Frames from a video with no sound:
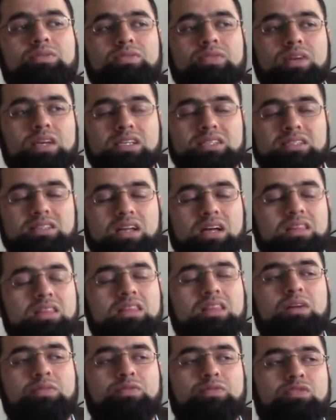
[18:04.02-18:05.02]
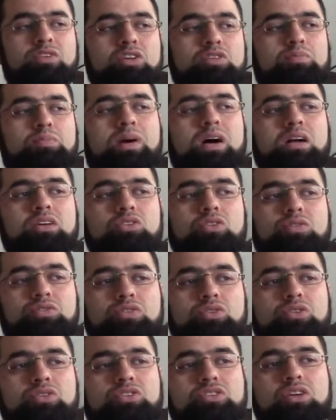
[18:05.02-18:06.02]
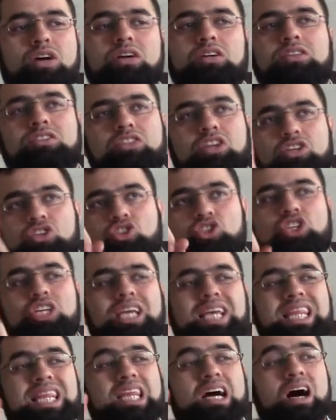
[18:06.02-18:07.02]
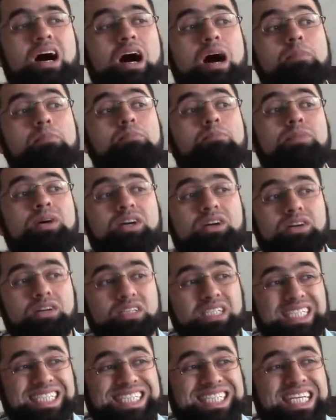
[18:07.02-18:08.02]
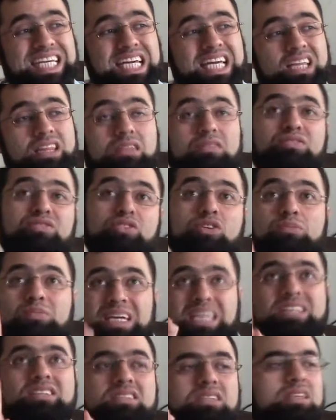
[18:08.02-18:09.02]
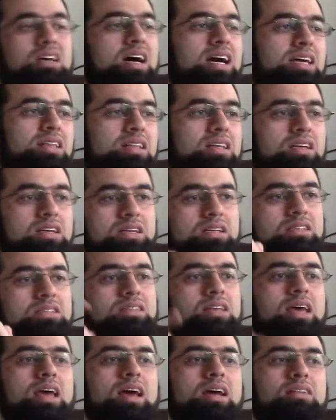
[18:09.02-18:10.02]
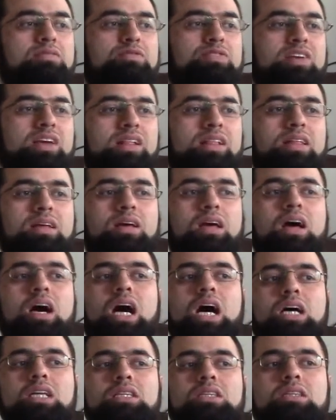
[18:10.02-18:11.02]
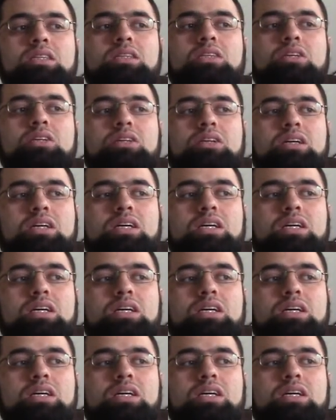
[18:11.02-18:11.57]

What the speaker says: is not the front part of your tongue touching the upper teeth from inside. Say and feel. Atto,